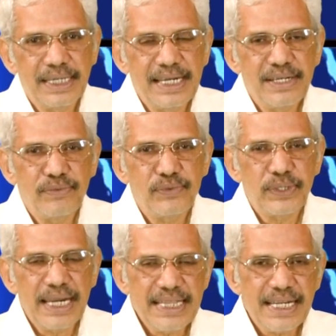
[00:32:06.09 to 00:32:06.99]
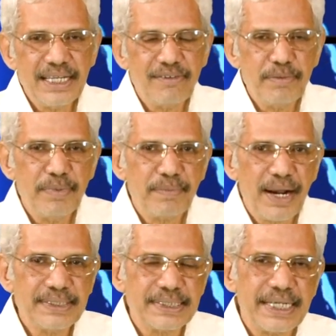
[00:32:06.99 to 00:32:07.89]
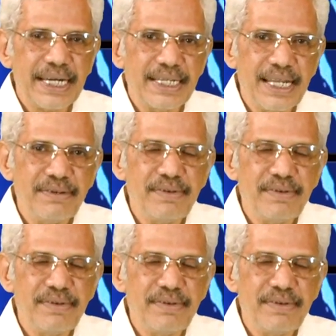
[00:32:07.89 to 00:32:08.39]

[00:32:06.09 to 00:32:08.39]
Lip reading: And if to get that equilibrium constant and then